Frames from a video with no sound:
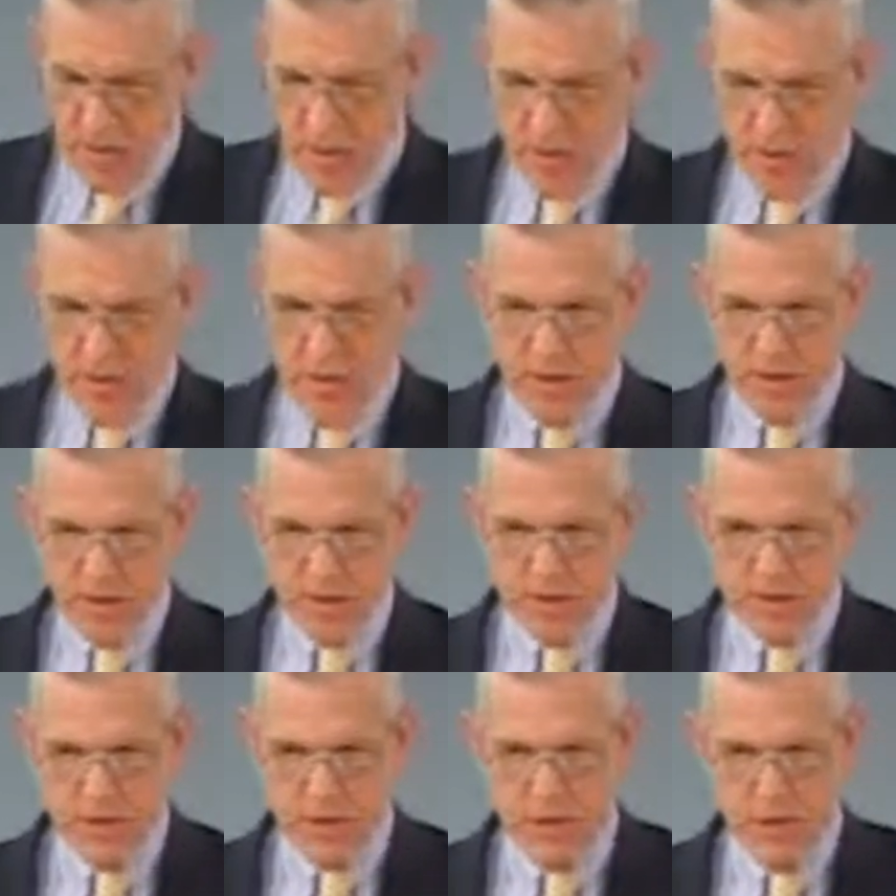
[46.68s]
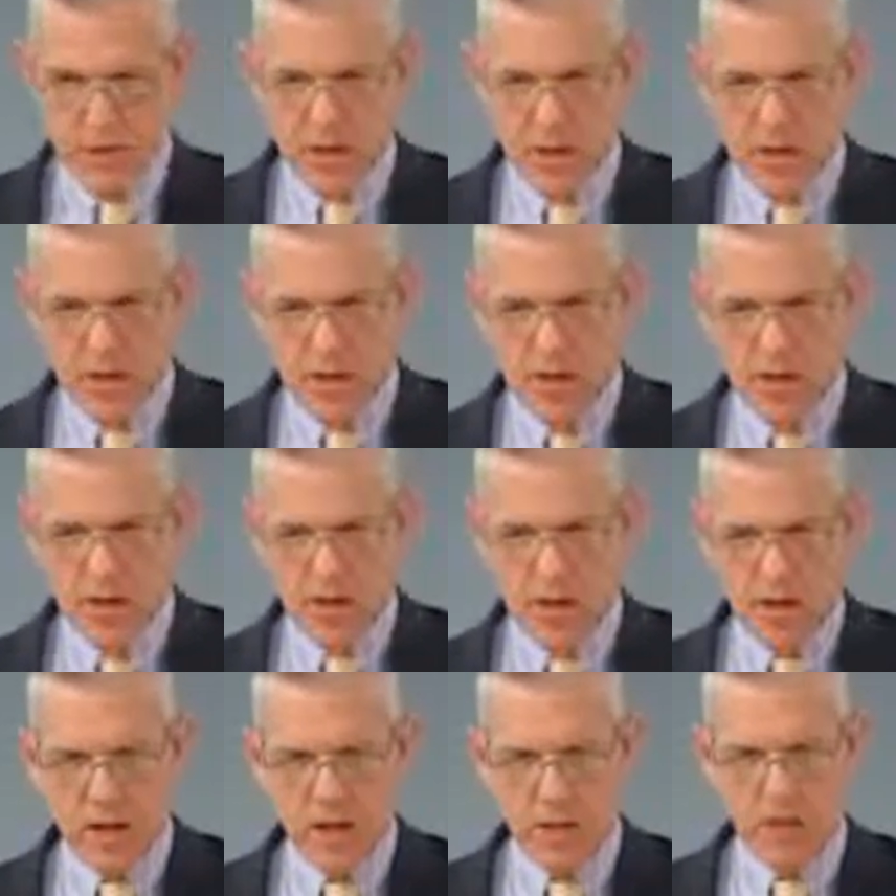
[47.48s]
the CD,
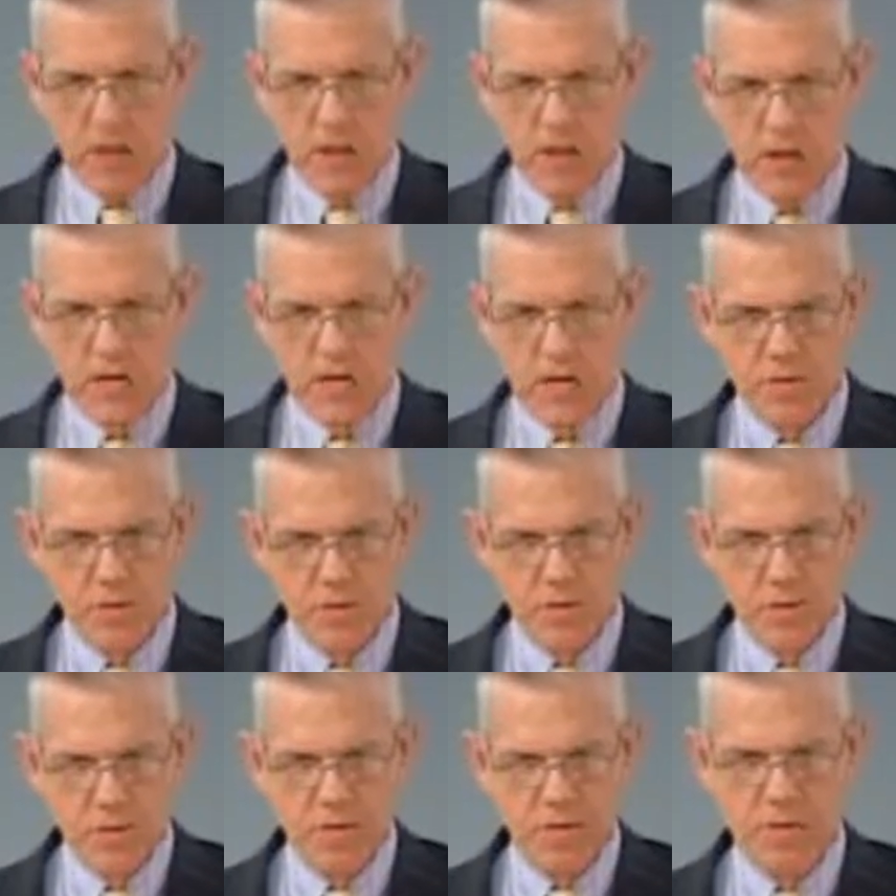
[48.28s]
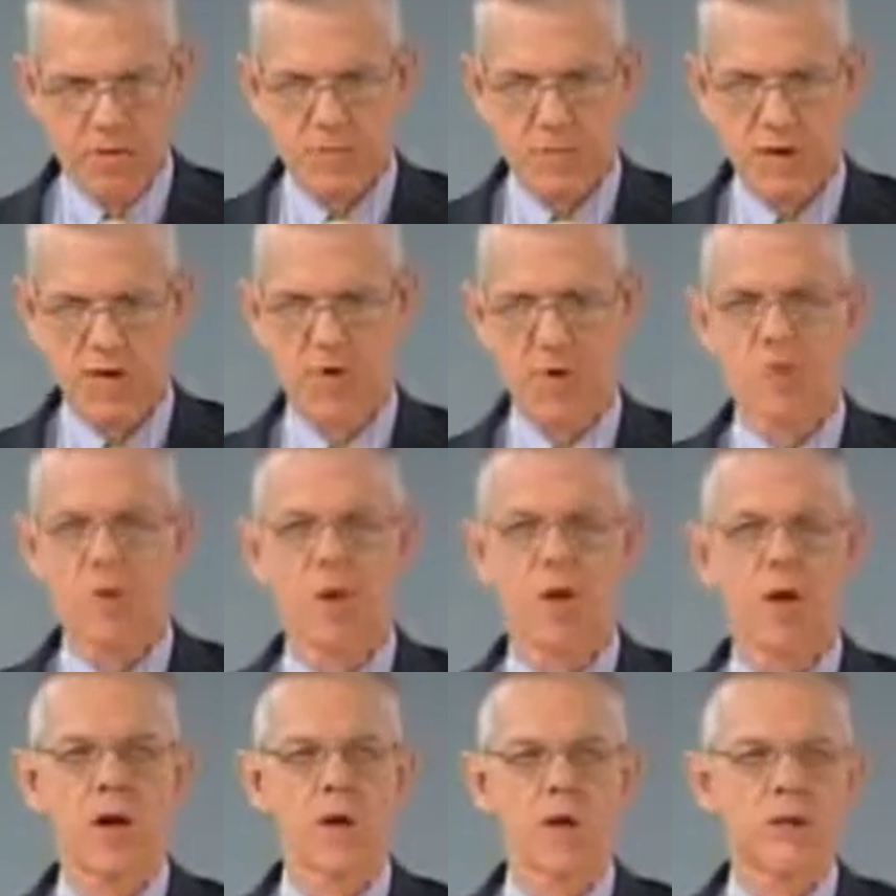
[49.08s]
and I wanted to preface my
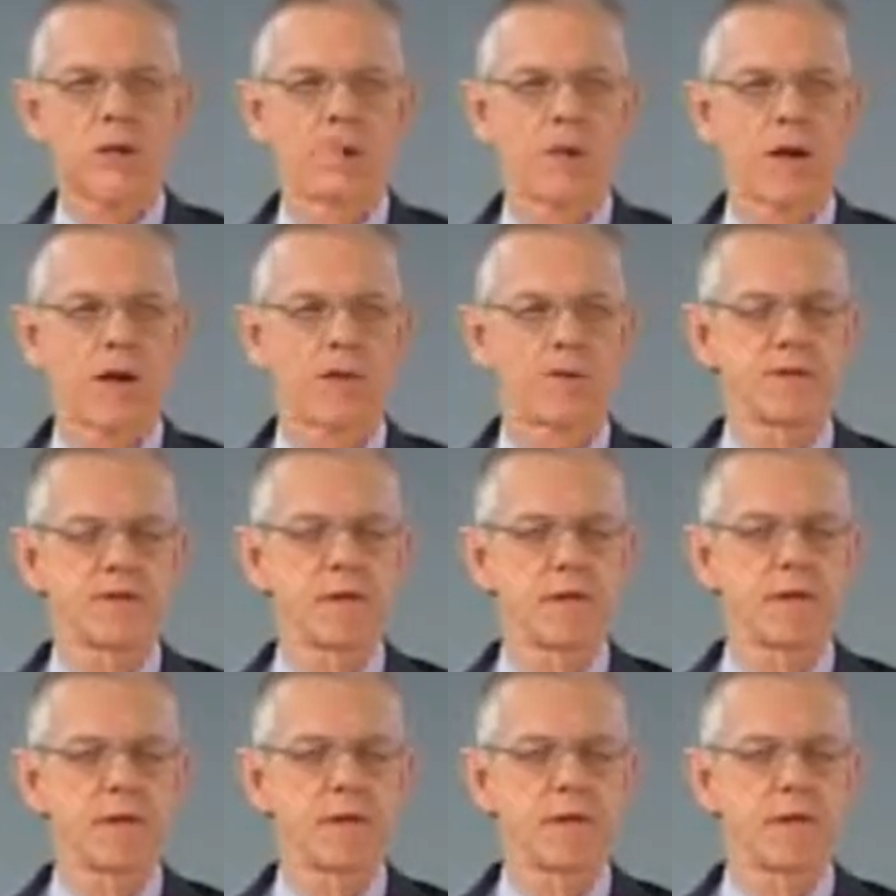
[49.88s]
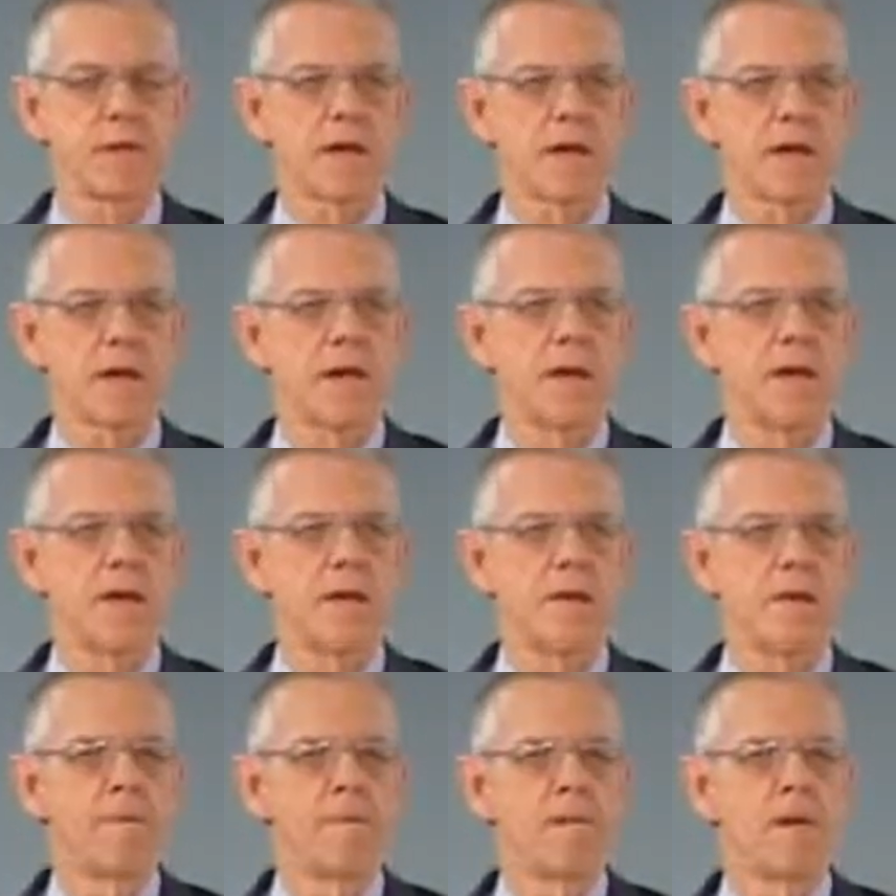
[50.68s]
remarks by saying that
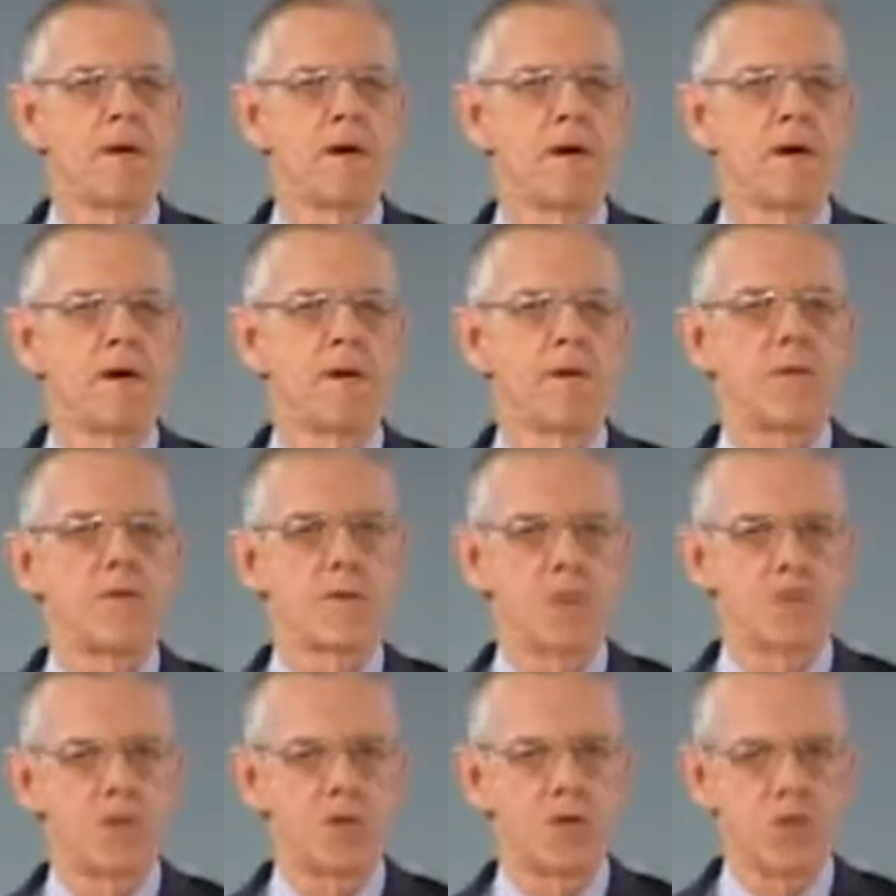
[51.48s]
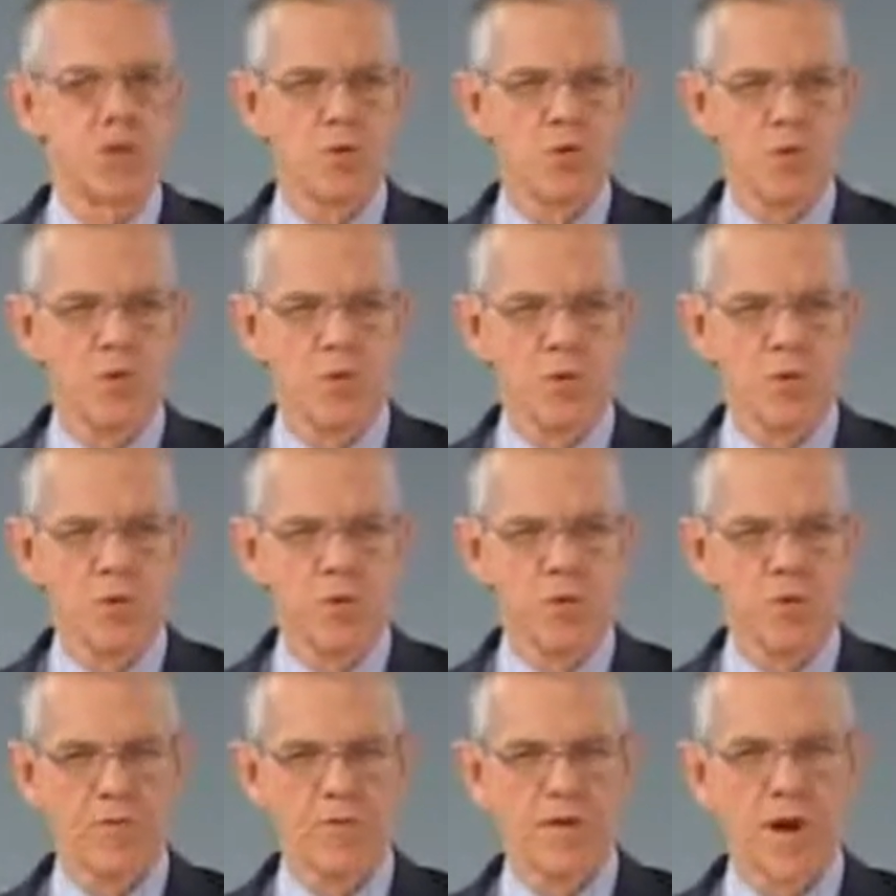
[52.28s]
uh, there are two
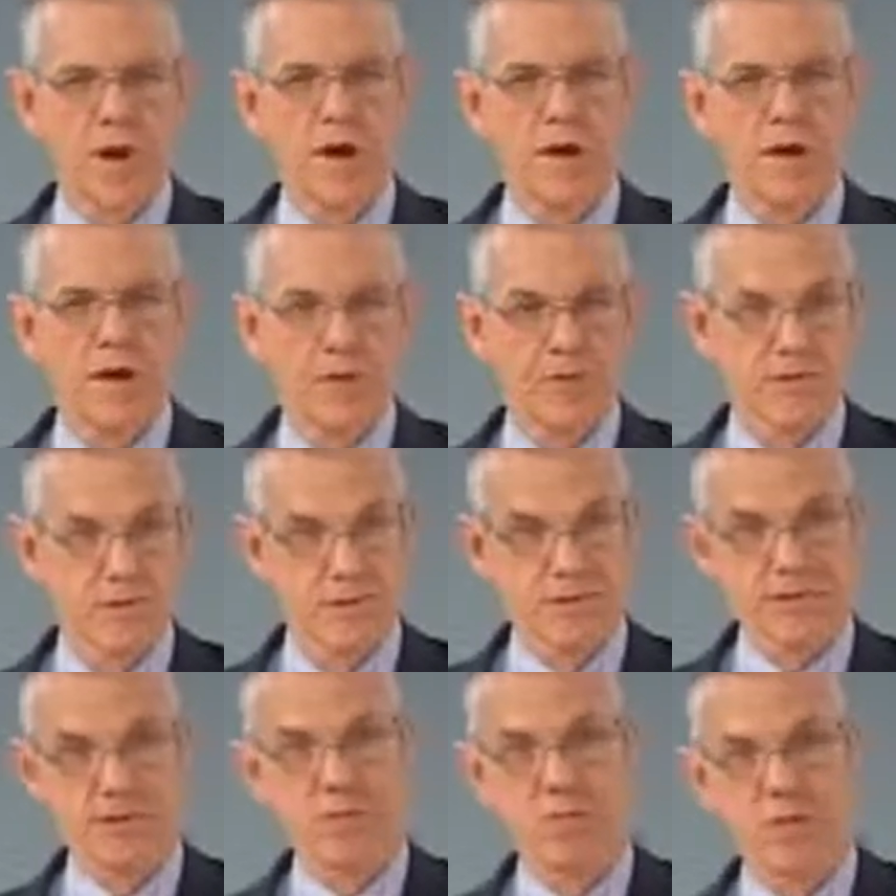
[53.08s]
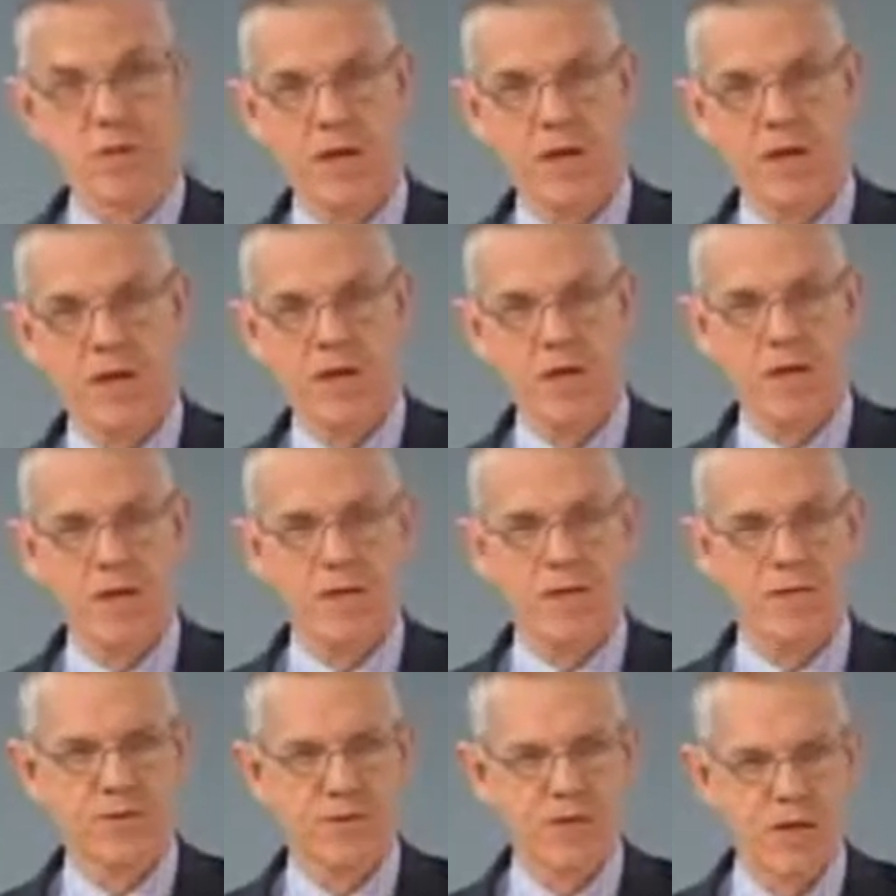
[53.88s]
files, it should be, on
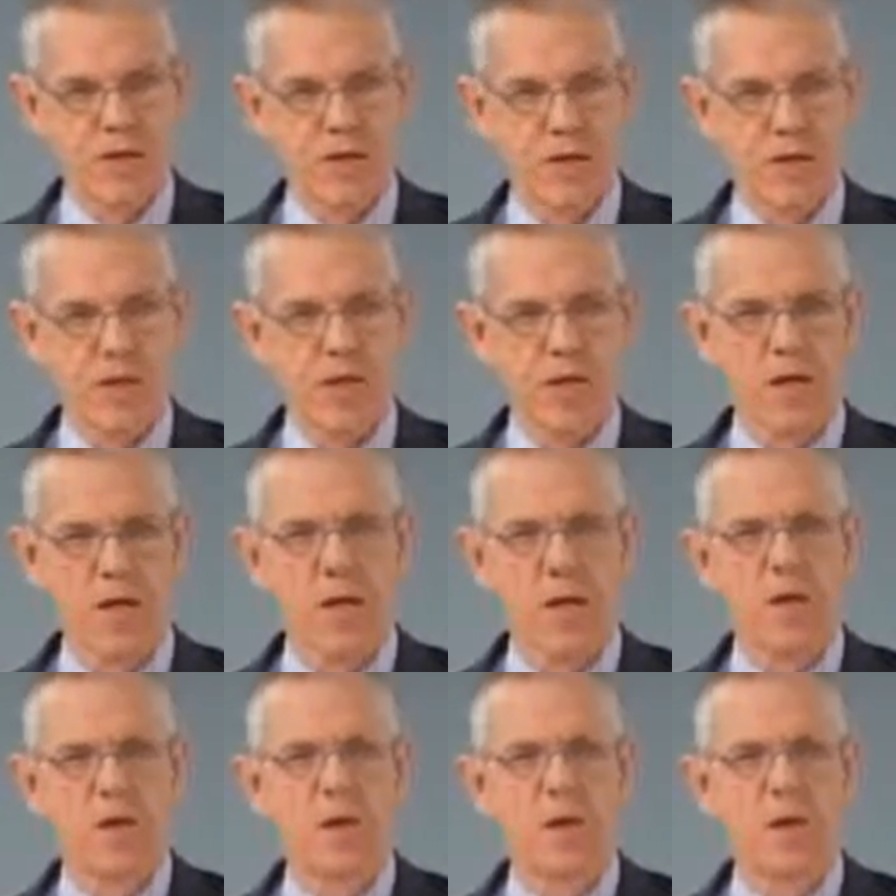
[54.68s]
the CD.